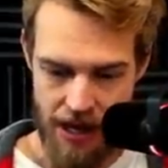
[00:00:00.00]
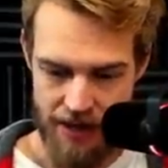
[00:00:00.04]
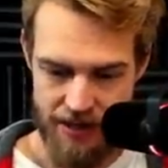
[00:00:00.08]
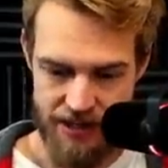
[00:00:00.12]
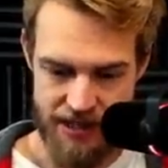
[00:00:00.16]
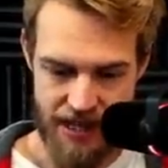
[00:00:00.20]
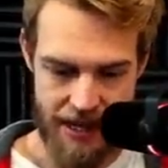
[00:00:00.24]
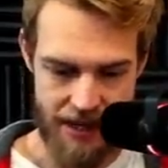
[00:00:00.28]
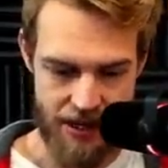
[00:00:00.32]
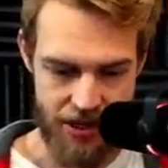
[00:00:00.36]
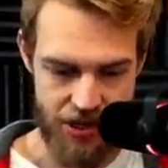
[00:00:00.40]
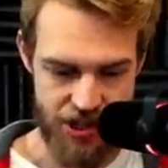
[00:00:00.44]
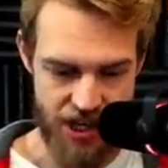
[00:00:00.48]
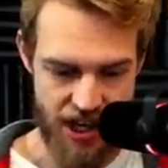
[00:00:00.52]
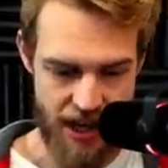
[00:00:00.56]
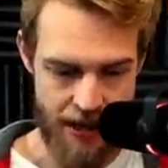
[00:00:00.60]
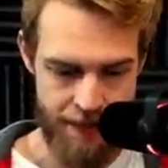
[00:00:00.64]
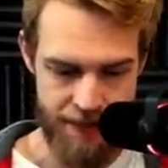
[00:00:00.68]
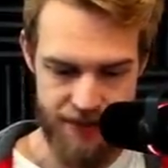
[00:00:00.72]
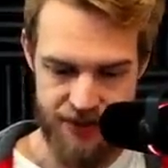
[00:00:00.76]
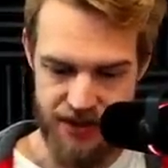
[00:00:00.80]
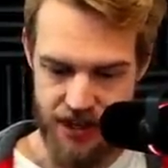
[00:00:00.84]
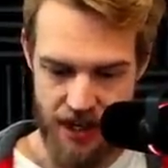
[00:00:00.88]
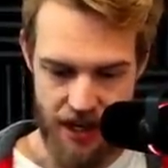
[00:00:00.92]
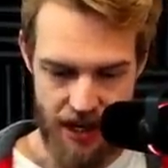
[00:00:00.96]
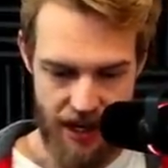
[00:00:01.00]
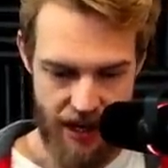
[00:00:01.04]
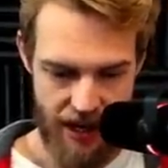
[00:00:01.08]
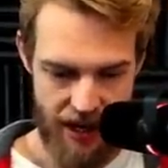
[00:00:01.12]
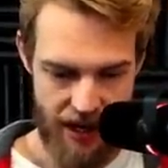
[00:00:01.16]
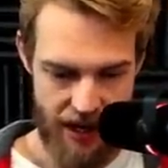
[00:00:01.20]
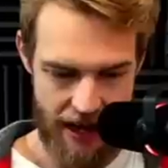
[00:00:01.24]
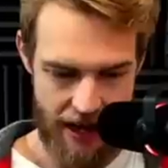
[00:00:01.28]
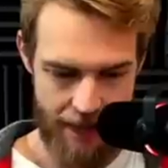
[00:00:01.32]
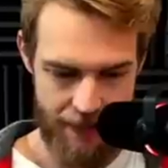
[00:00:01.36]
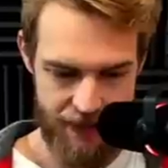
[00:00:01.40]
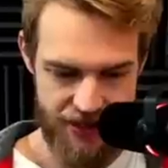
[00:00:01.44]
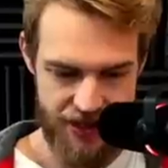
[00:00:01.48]
10 gems,
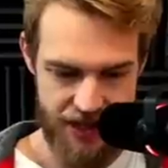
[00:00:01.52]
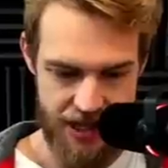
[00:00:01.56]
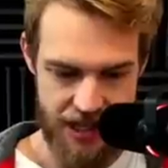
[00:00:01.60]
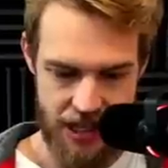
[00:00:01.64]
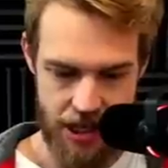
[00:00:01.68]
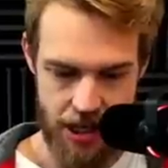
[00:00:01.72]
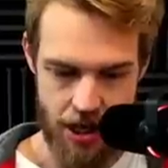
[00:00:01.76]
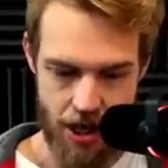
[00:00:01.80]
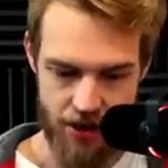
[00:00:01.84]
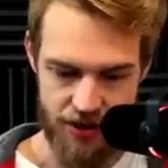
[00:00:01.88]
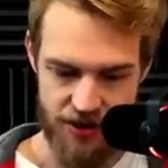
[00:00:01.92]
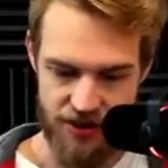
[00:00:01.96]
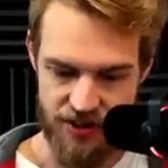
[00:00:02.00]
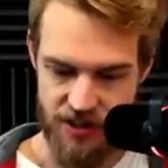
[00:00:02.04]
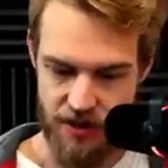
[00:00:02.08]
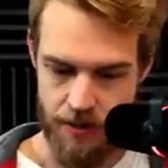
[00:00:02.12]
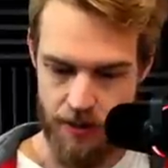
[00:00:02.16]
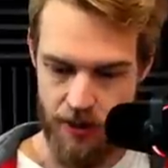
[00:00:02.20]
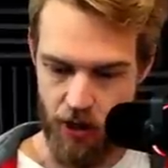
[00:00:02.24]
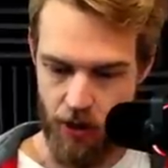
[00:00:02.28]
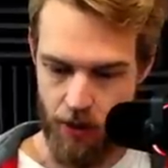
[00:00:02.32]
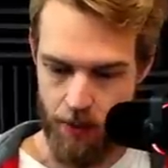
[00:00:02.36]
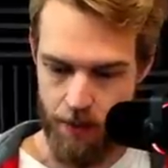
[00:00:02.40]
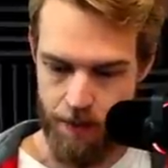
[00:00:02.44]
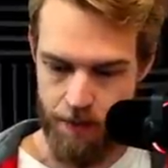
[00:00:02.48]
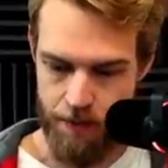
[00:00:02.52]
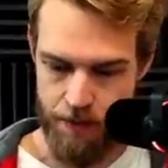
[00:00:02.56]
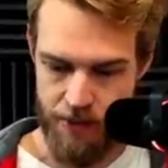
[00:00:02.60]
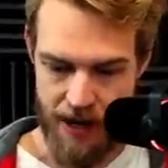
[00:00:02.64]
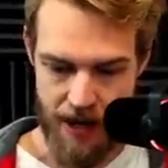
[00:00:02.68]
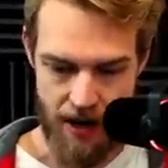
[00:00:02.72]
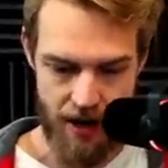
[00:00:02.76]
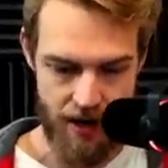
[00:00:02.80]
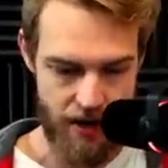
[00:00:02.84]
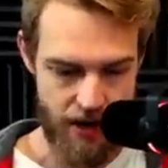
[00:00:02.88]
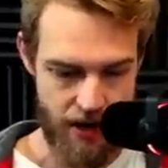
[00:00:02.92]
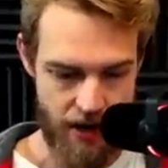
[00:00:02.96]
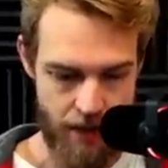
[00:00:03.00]
uh, sneaky archers and
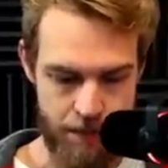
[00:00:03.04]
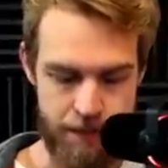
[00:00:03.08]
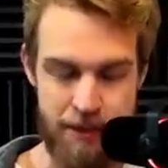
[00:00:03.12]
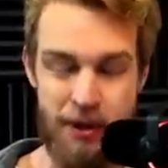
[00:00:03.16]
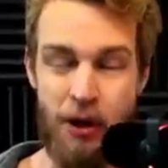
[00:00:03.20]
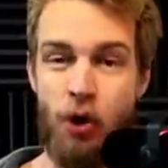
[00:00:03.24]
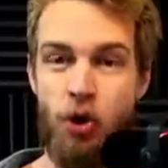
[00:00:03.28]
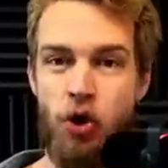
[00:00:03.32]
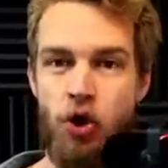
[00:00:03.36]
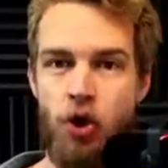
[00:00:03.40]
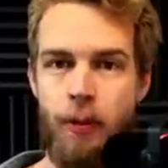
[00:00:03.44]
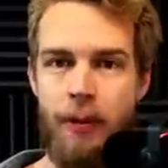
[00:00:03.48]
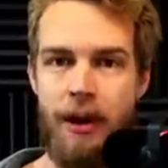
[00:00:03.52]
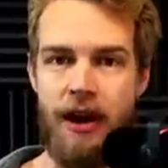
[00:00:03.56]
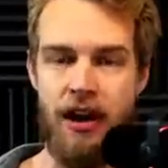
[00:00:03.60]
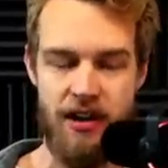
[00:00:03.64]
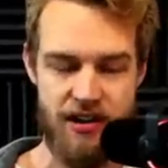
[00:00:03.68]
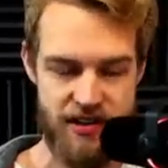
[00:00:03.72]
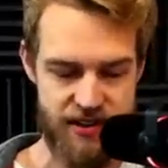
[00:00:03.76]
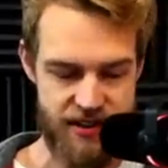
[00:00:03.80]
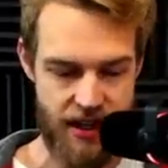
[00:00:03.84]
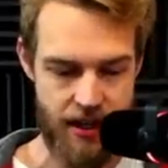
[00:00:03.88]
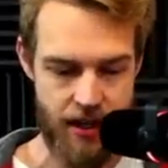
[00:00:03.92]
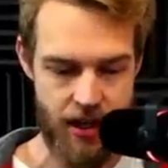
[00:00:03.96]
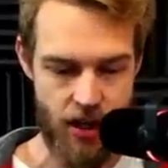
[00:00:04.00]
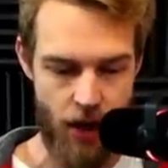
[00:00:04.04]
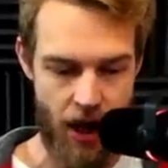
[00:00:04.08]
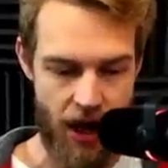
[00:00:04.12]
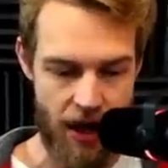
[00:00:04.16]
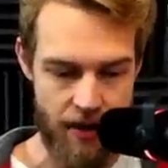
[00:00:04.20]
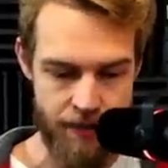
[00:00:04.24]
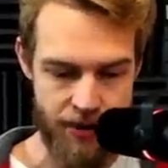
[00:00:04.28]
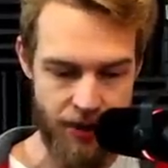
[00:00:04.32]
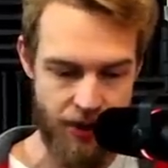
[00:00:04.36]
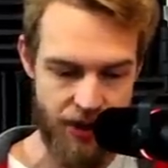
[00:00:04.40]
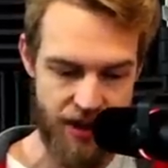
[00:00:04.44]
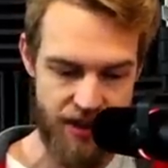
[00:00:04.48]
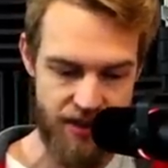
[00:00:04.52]
yeah, builder barracks. There you go.
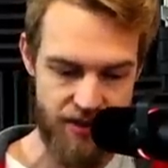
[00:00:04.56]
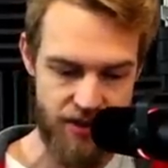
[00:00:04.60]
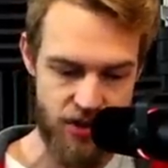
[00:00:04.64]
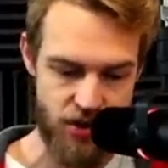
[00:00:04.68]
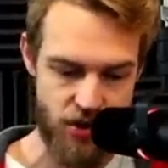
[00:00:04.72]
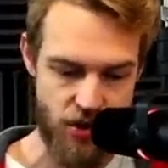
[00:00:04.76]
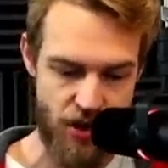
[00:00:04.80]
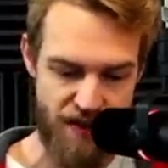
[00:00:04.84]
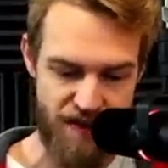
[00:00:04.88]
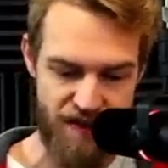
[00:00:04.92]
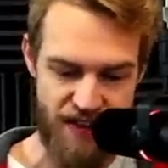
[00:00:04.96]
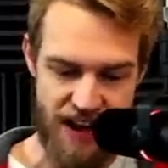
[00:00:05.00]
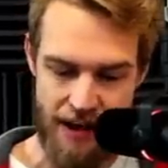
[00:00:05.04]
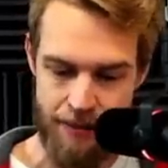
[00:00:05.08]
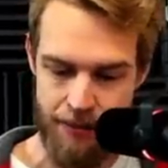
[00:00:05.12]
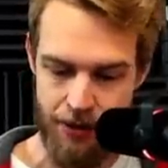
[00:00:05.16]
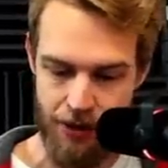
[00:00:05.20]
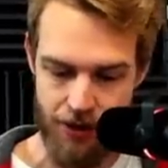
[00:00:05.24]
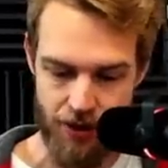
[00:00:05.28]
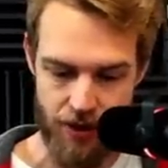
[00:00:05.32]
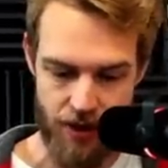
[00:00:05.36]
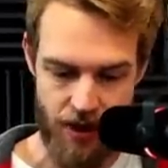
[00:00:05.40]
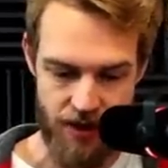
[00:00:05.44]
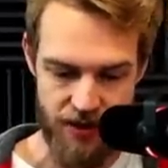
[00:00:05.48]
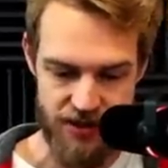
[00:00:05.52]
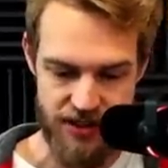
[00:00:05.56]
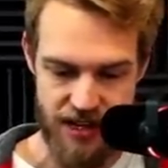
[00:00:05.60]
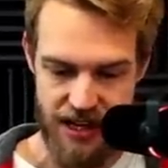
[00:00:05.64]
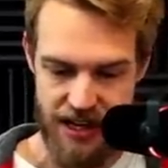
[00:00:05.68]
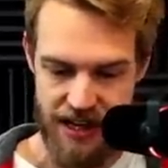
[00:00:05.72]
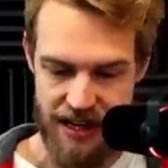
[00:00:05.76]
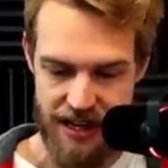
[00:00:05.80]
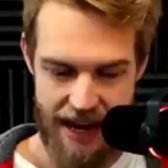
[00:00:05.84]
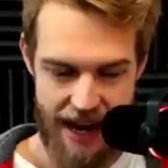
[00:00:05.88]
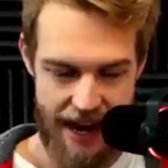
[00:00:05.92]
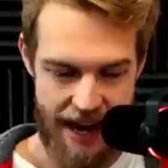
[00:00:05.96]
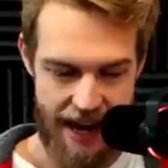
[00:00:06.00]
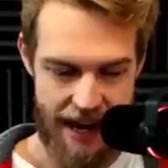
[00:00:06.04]
Unbuild it, destroy five builder halls,
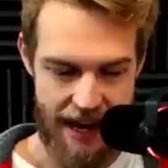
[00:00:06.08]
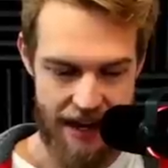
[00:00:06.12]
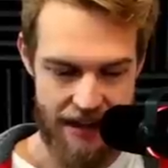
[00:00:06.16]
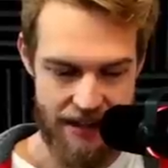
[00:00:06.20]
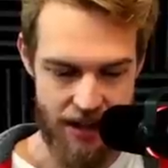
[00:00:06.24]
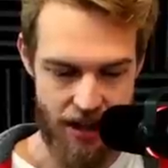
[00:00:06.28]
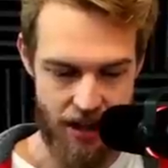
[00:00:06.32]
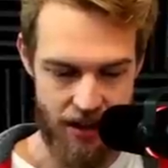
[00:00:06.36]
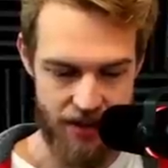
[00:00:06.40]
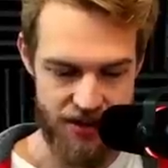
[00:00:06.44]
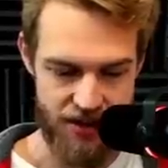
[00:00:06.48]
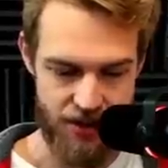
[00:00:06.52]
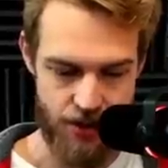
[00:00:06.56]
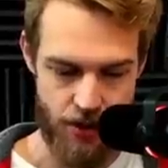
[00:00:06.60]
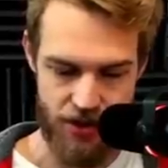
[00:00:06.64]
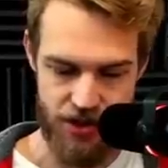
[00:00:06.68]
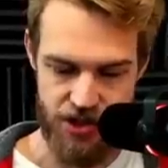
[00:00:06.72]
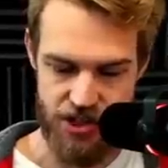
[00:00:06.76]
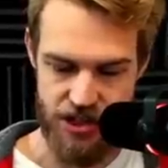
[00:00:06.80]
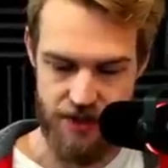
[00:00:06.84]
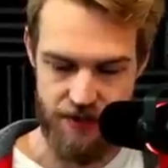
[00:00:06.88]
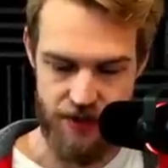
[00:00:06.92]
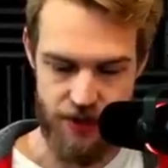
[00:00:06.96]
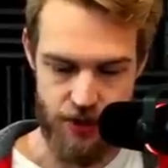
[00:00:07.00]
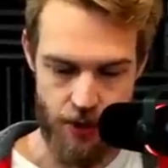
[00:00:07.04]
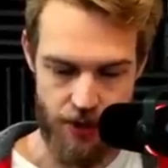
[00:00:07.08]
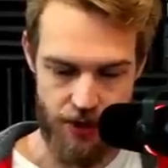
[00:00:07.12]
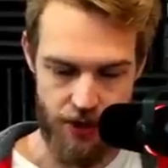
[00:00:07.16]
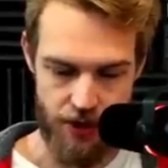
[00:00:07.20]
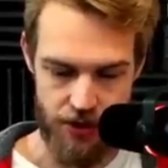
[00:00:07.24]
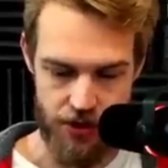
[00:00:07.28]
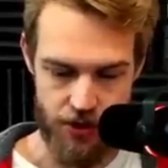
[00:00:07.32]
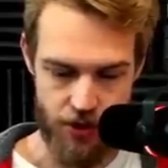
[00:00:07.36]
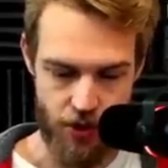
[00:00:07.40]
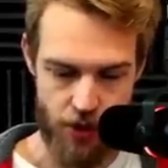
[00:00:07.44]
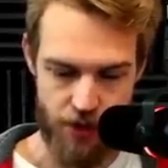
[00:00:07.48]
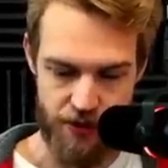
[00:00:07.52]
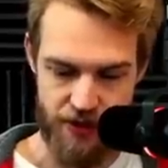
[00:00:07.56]
and also achieve 200
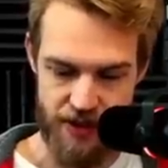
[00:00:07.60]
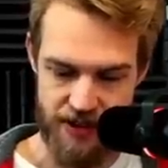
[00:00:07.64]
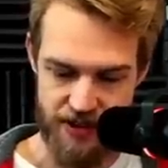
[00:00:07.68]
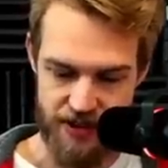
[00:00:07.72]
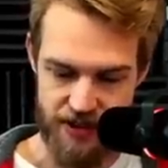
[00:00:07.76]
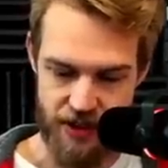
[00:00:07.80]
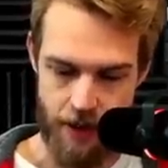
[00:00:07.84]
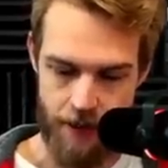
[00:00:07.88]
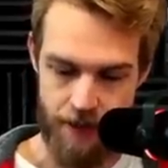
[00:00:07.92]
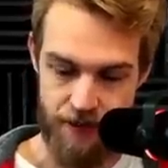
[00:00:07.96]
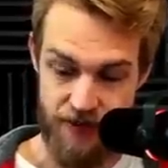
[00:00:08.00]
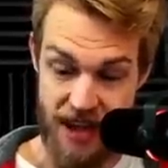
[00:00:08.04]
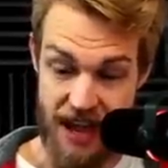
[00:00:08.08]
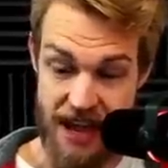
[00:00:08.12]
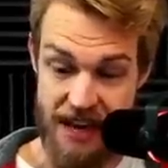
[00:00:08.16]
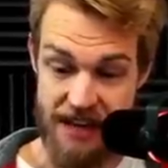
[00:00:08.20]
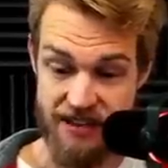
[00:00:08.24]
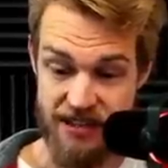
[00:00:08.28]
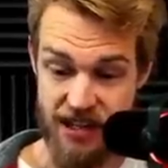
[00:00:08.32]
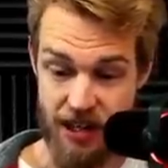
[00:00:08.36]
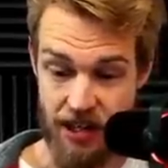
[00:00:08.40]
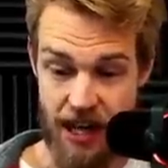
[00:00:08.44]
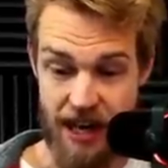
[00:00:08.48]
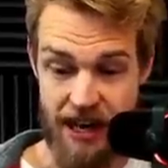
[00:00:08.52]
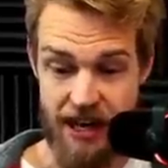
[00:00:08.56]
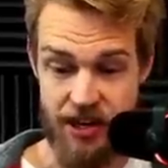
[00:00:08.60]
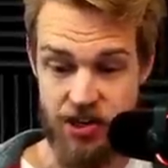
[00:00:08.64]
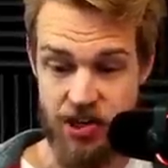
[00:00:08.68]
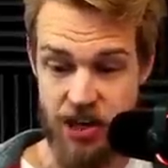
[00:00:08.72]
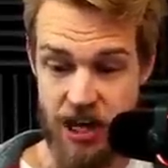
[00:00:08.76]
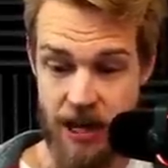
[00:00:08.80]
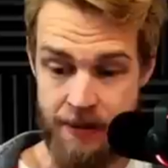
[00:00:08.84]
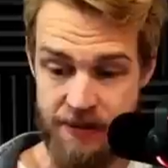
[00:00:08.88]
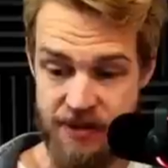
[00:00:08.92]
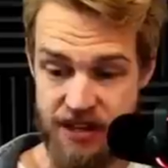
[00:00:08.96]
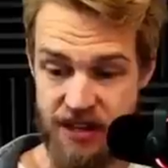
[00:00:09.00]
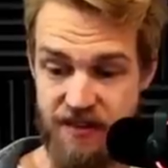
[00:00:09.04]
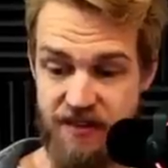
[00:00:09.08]
trophies. So that is a lot of
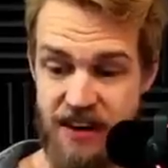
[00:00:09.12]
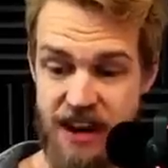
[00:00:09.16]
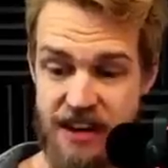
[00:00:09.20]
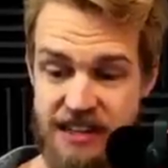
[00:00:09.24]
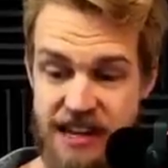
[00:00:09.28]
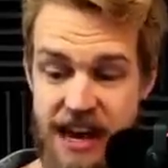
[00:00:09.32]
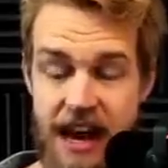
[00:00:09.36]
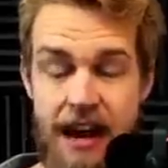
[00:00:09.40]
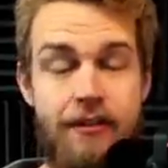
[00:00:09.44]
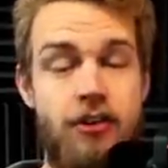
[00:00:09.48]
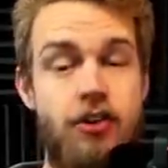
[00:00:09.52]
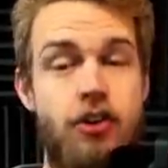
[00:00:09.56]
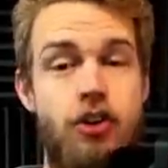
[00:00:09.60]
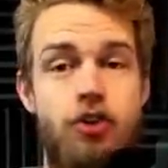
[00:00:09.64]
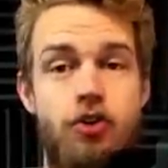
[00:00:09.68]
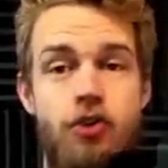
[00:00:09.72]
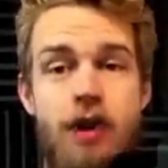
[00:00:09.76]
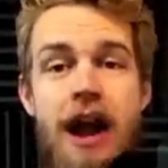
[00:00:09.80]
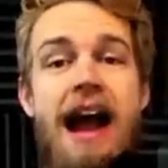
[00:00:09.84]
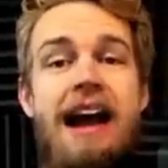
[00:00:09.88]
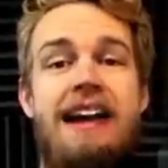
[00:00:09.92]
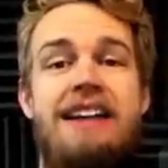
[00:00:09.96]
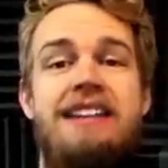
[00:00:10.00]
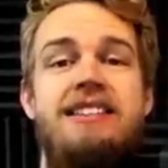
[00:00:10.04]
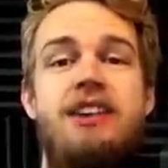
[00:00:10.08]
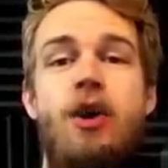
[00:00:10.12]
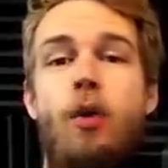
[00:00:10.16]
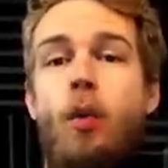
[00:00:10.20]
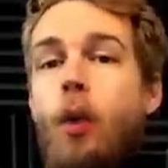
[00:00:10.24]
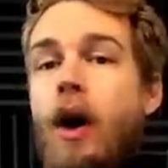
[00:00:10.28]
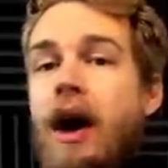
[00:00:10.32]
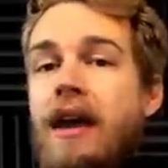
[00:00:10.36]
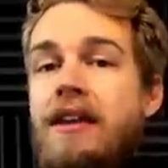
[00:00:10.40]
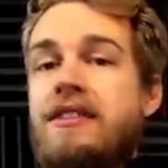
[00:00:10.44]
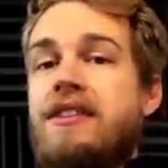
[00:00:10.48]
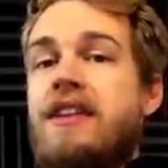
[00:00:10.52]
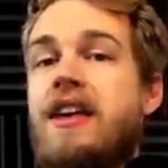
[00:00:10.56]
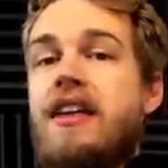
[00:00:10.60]
gems. In fact, I've cracked
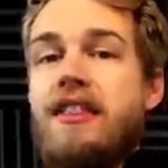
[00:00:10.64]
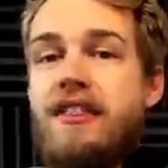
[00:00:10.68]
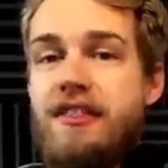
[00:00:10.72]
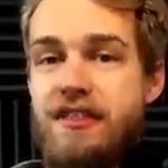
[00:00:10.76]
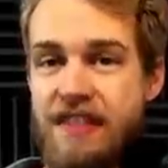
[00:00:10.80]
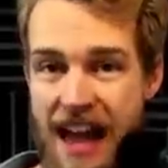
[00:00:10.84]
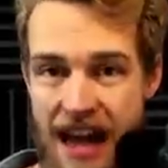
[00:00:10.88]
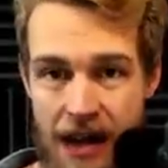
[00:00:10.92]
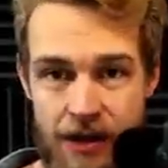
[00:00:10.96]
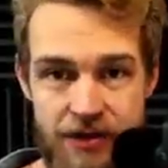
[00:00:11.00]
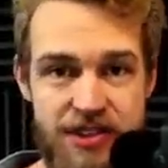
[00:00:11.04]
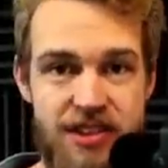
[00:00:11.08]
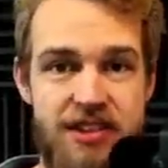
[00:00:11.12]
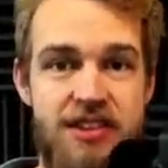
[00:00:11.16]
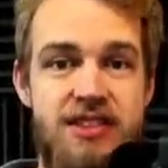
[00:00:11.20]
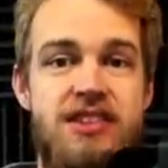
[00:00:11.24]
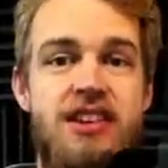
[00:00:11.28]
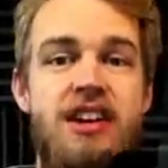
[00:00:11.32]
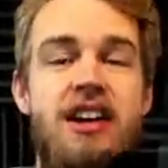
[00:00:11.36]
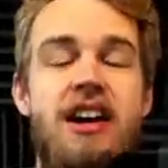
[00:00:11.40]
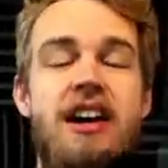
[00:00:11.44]
1,000